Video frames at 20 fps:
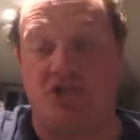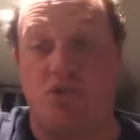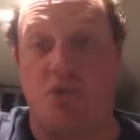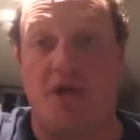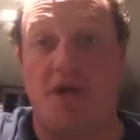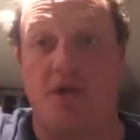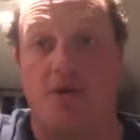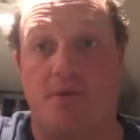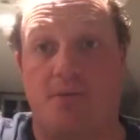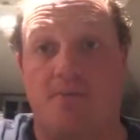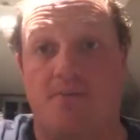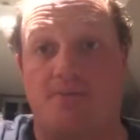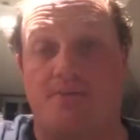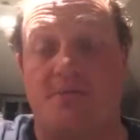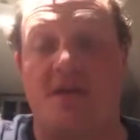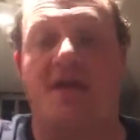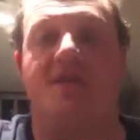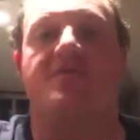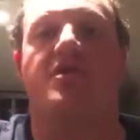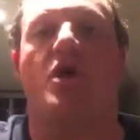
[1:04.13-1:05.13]
sweeter,
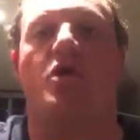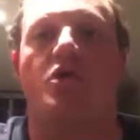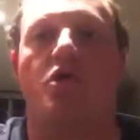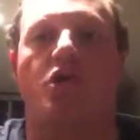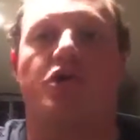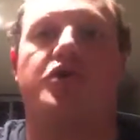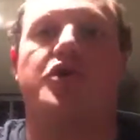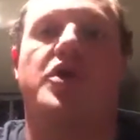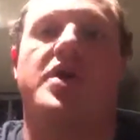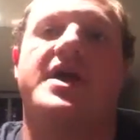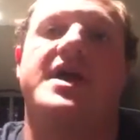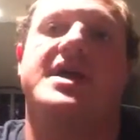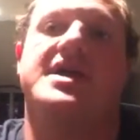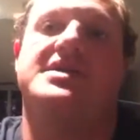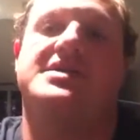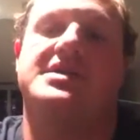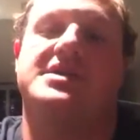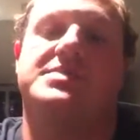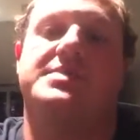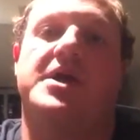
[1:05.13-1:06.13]
even though North Korea
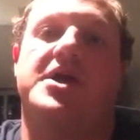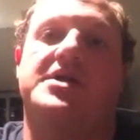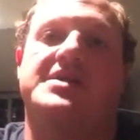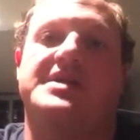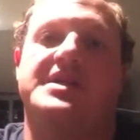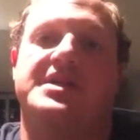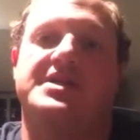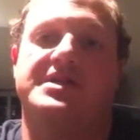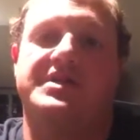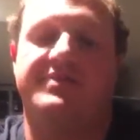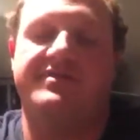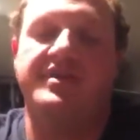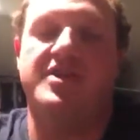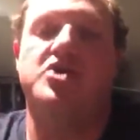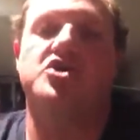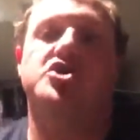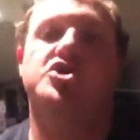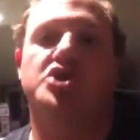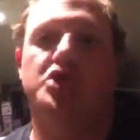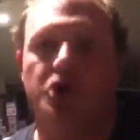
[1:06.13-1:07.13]
is experiencing a
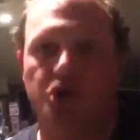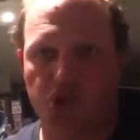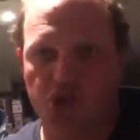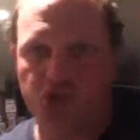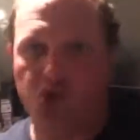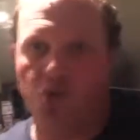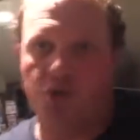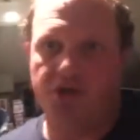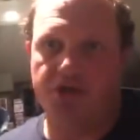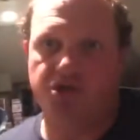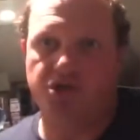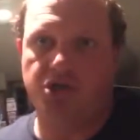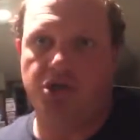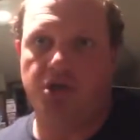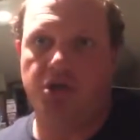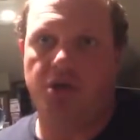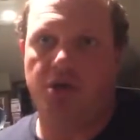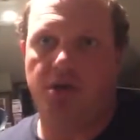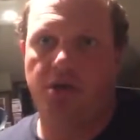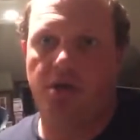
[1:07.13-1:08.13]
severe sugar shortage.
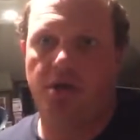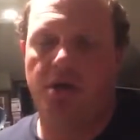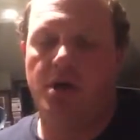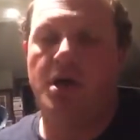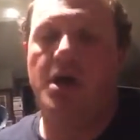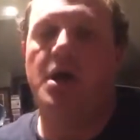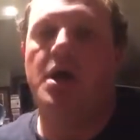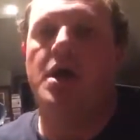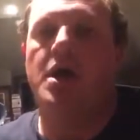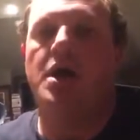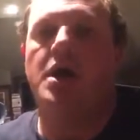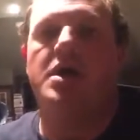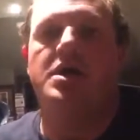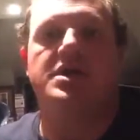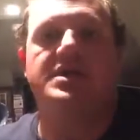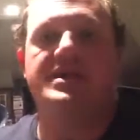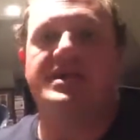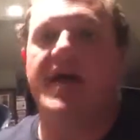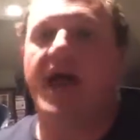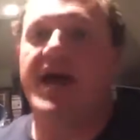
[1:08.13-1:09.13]

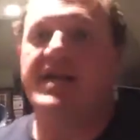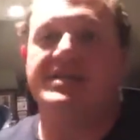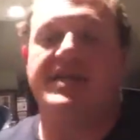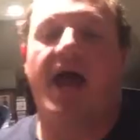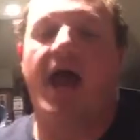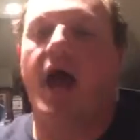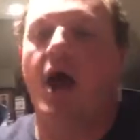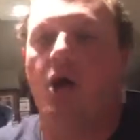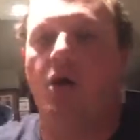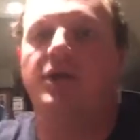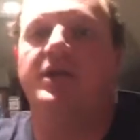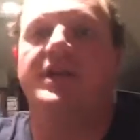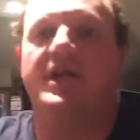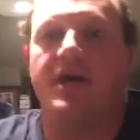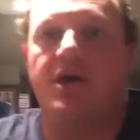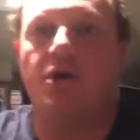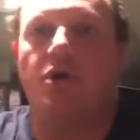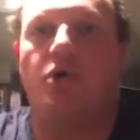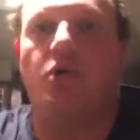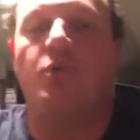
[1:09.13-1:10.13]
That's how
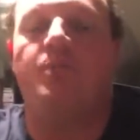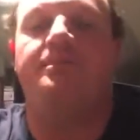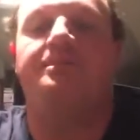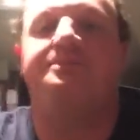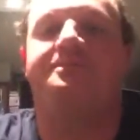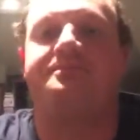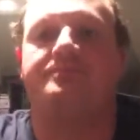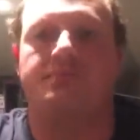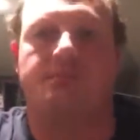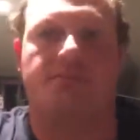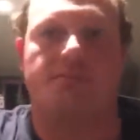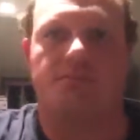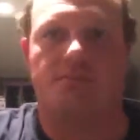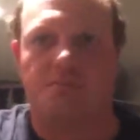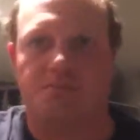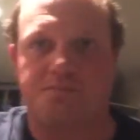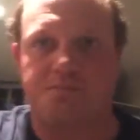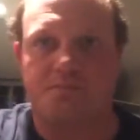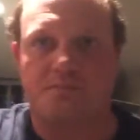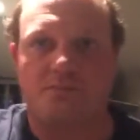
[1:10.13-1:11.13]
little
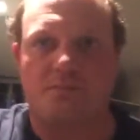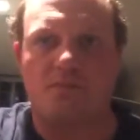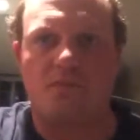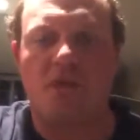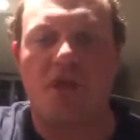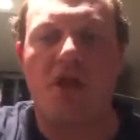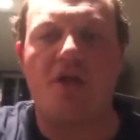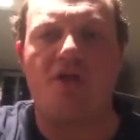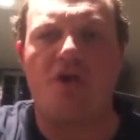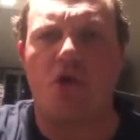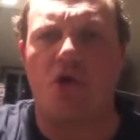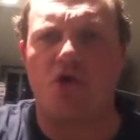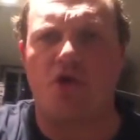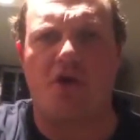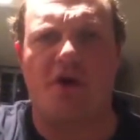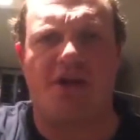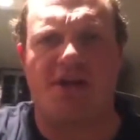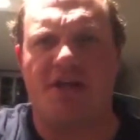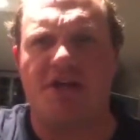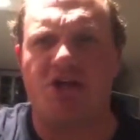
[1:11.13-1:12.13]
the North
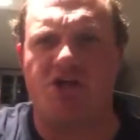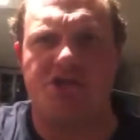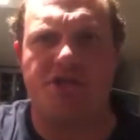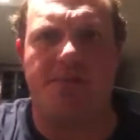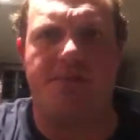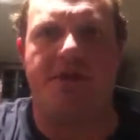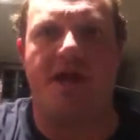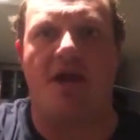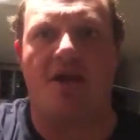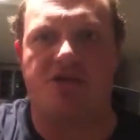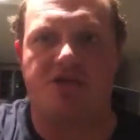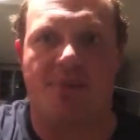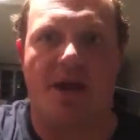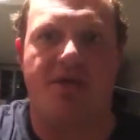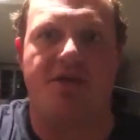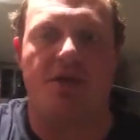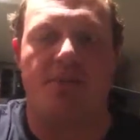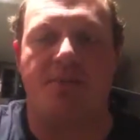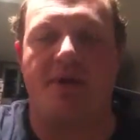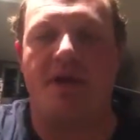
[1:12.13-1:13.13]
Korean leadership cares
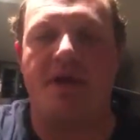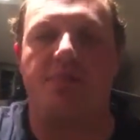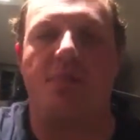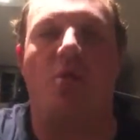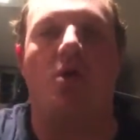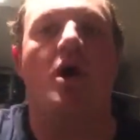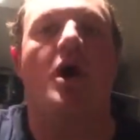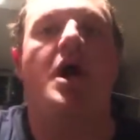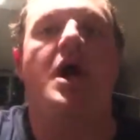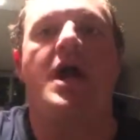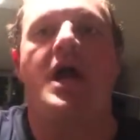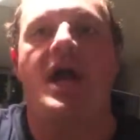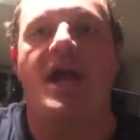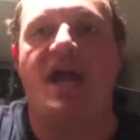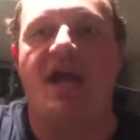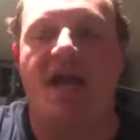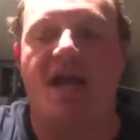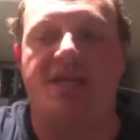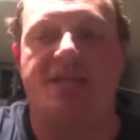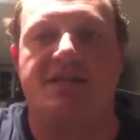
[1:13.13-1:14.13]
about their people.
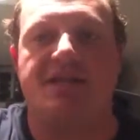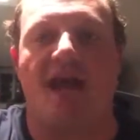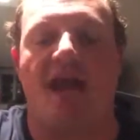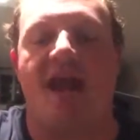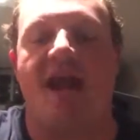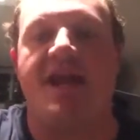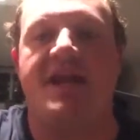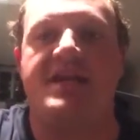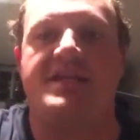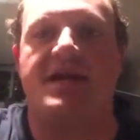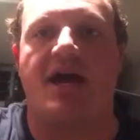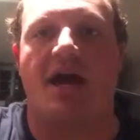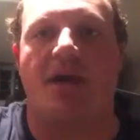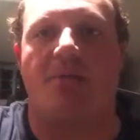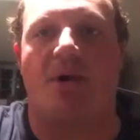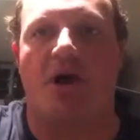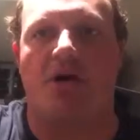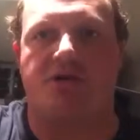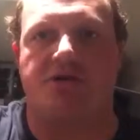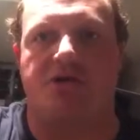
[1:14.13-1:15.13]
It's
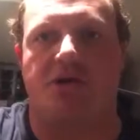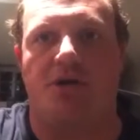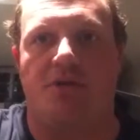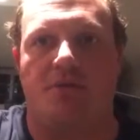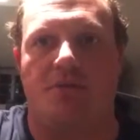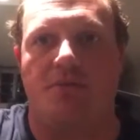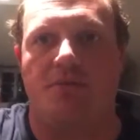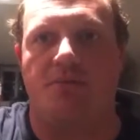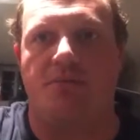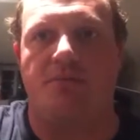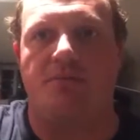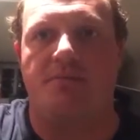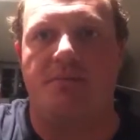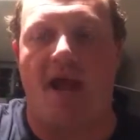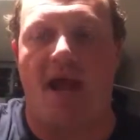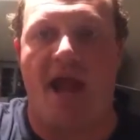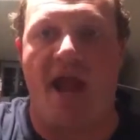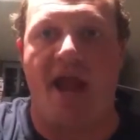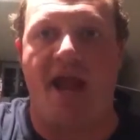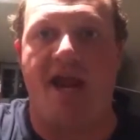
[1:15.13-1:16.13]
anytime also
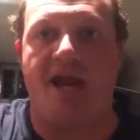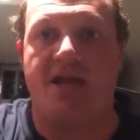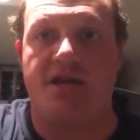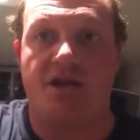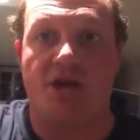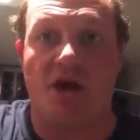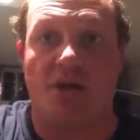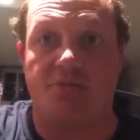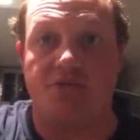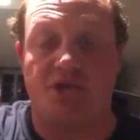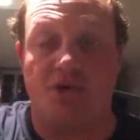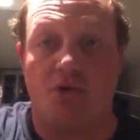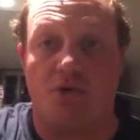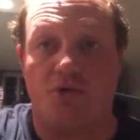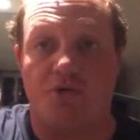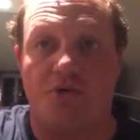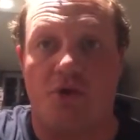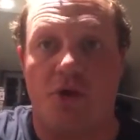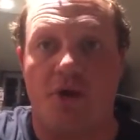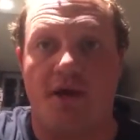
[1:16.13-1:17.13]
aid comes to
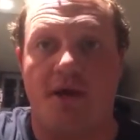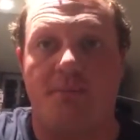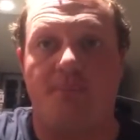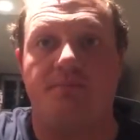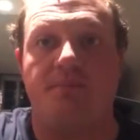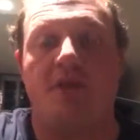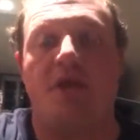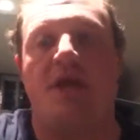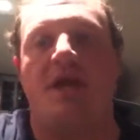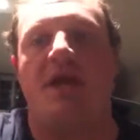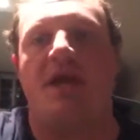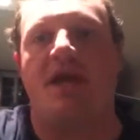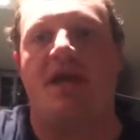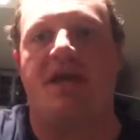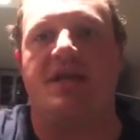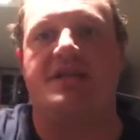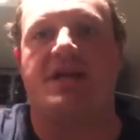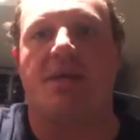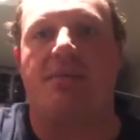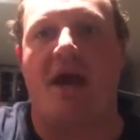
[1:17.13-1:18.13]
North Korea,
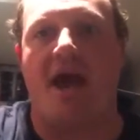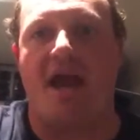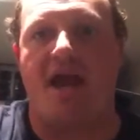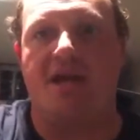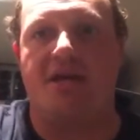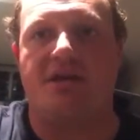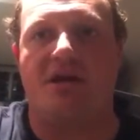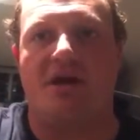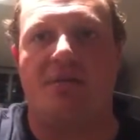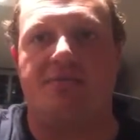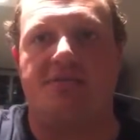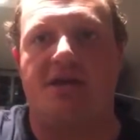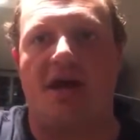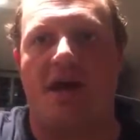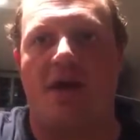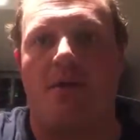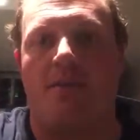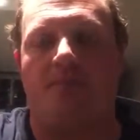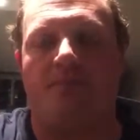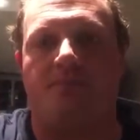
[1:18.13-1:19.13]
anytime aid comes
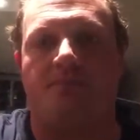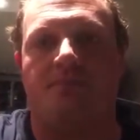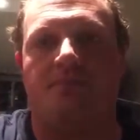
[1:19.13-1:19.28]
there,